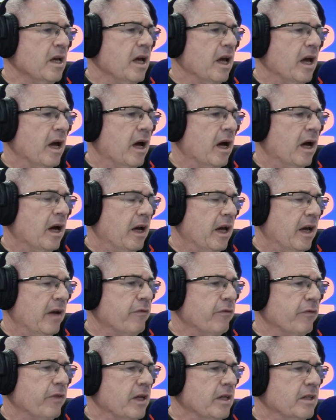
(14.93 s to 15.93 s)

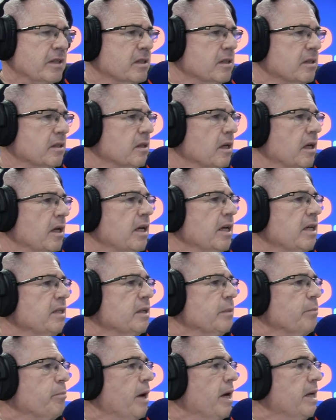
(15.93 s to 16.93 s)
Is
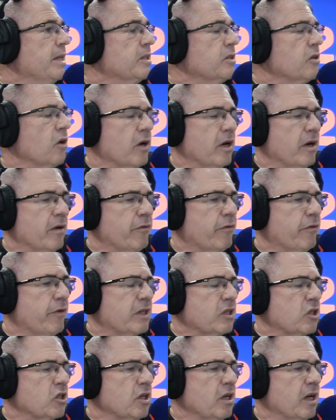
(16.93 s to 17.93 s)
it based on
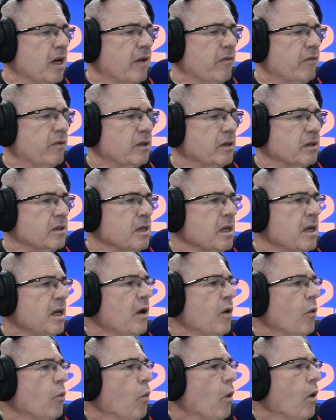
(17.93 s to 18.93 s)
infection levels?
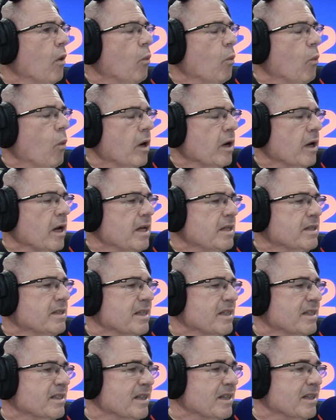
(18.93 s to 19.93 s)
What is
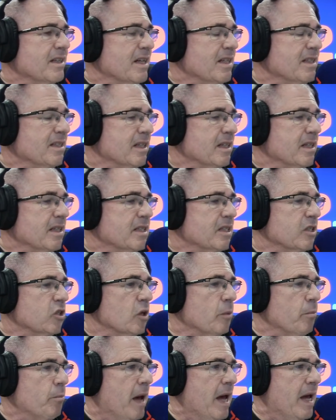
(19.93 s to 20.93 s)
it that is the
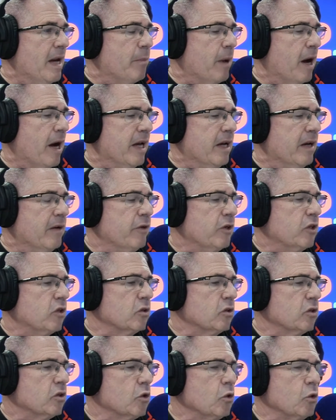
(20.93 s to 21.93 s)
decision made by individual
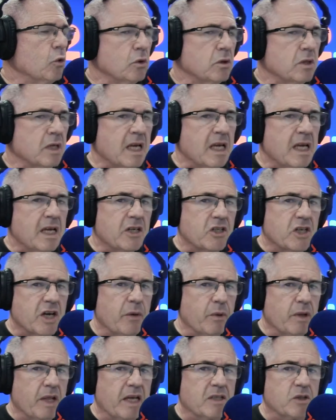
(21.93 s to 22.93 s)
schools? Share
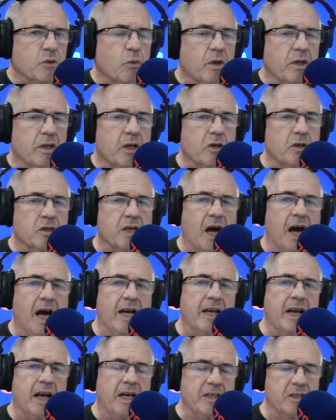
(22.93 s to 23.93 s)
with us what those
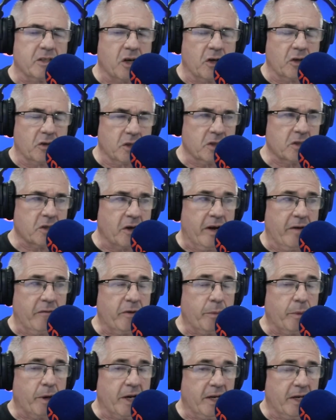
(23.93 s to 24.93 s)
guidelines are, just so
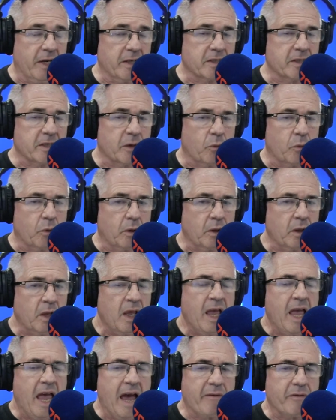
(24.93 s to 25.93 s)
everybody listening will
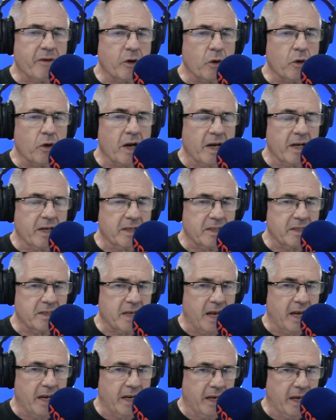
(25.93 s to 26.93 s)
have a good
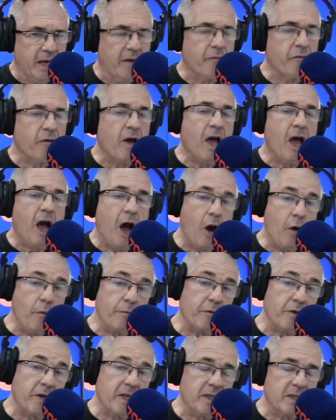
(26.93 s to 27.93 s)
understanding. If
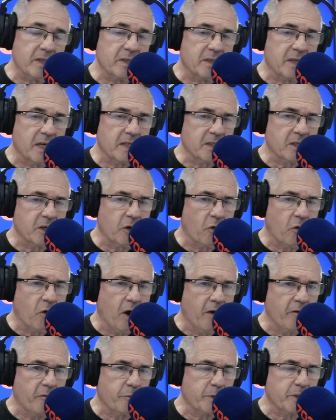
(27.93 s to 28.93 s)
hopefully this doesn't
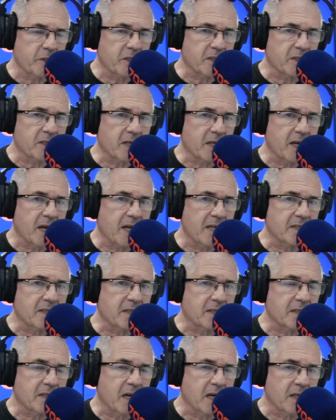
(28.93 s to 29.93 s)
arrive, but just in case
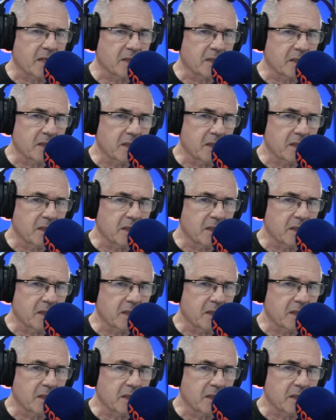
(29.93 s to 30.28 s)
it does.